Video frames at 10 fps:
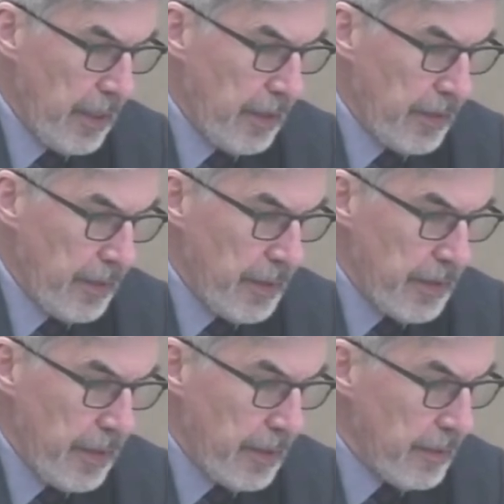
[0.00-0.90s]
To
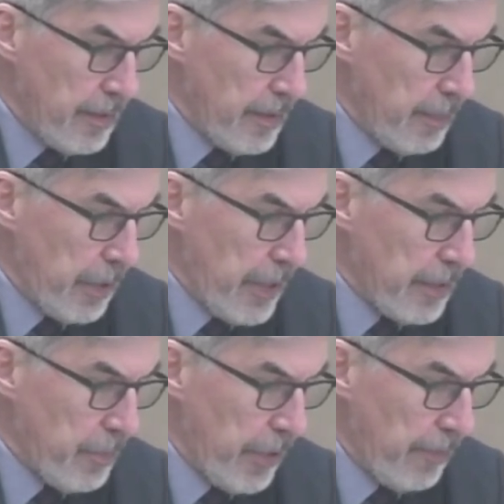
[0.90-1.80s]
this end, I plan
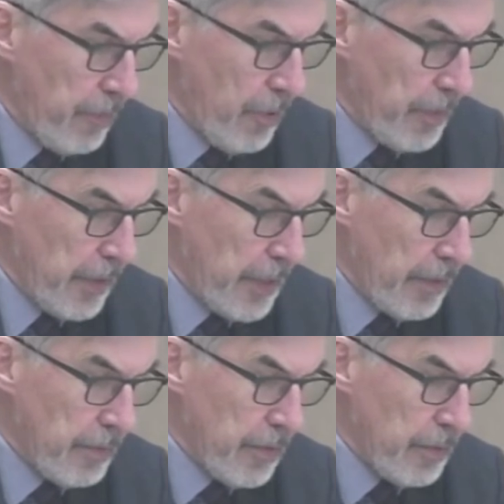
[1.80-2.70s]
to bring forward
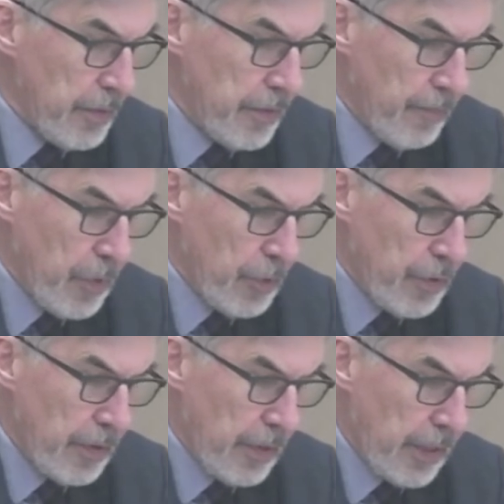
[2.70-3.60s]
another notice of
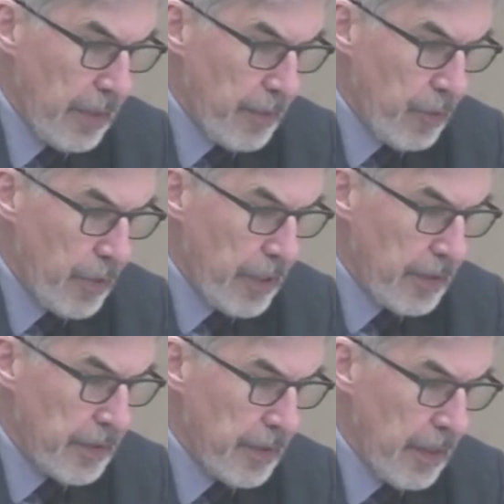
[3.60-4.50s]
motion in the coming
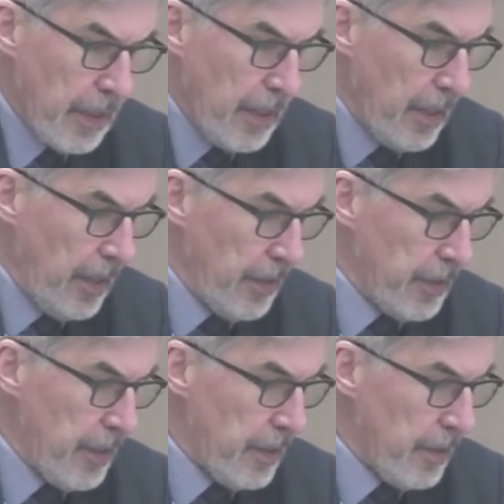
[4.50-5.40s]
weeks,
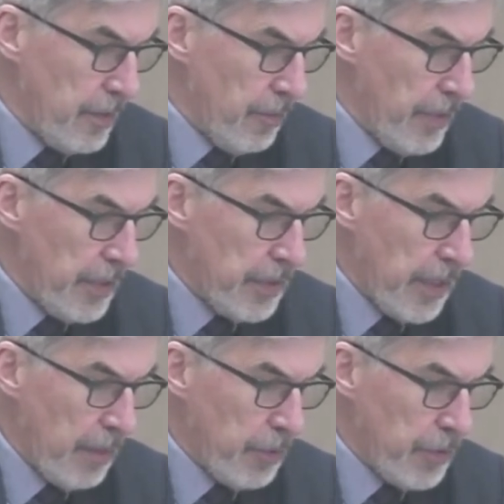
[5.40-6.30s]
seeking to
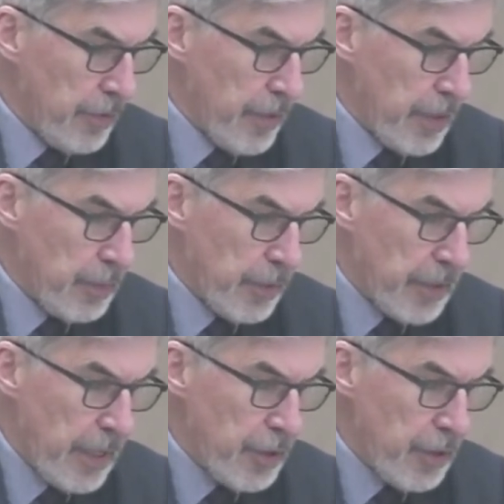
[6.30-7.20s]
reestablish a
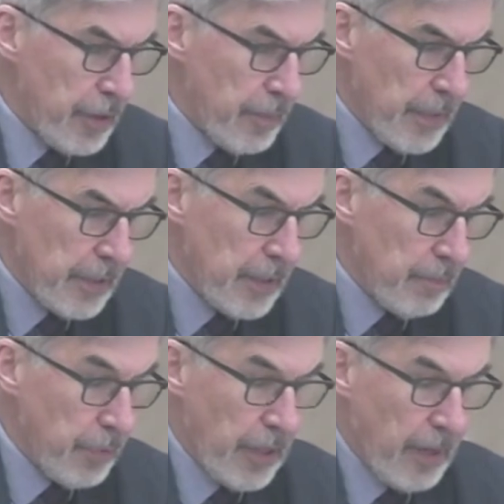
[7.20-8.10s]
transportation committee,
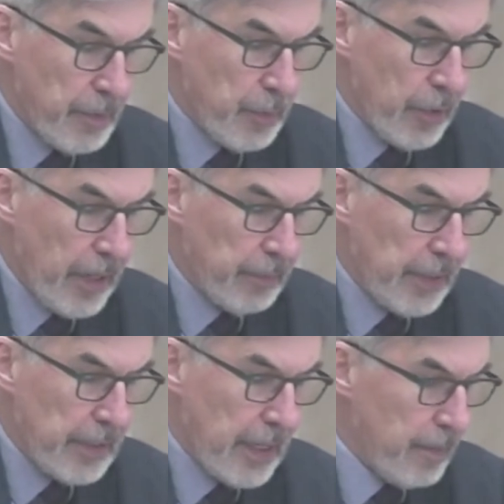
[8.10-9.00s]
perhaps more
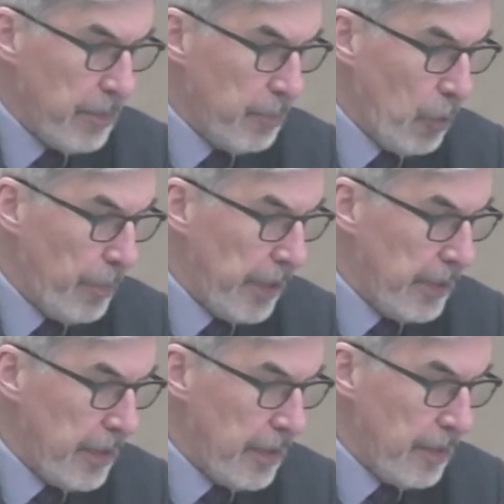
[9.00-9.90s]
aptly named a
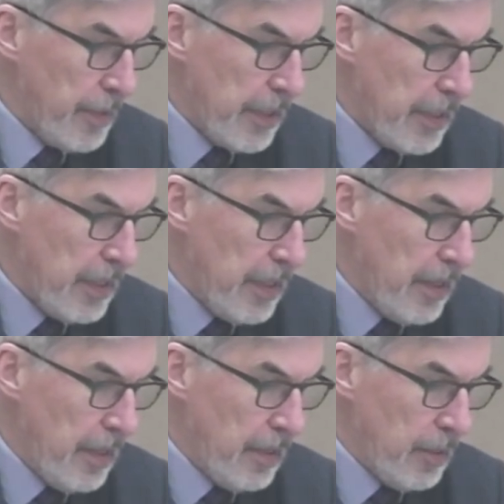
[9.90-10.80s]
mobility committee,
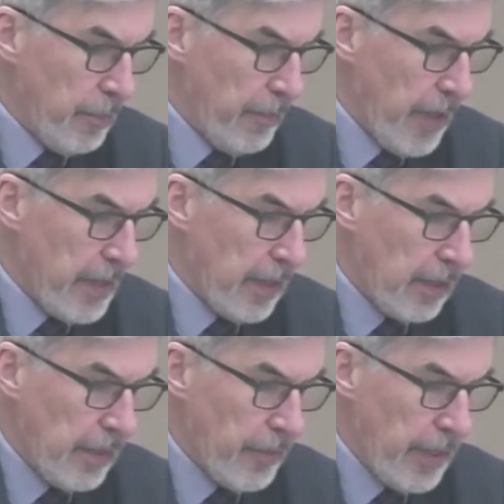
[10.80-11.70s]
to provide a
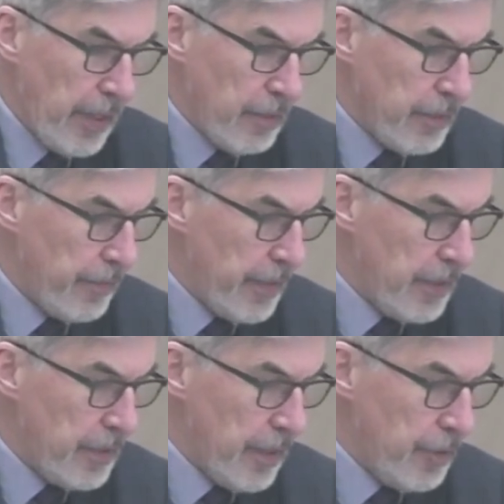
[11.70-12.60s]
clearinghouse for
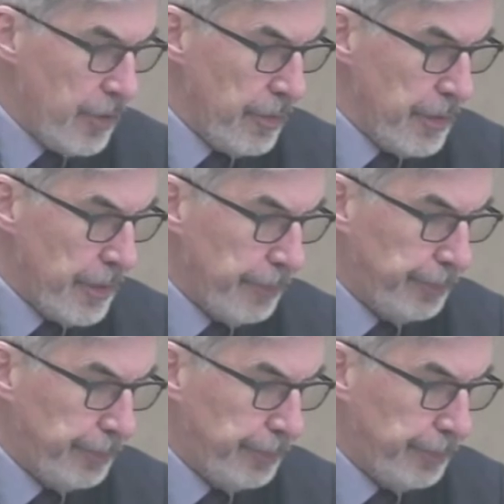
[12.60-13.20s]
these issues.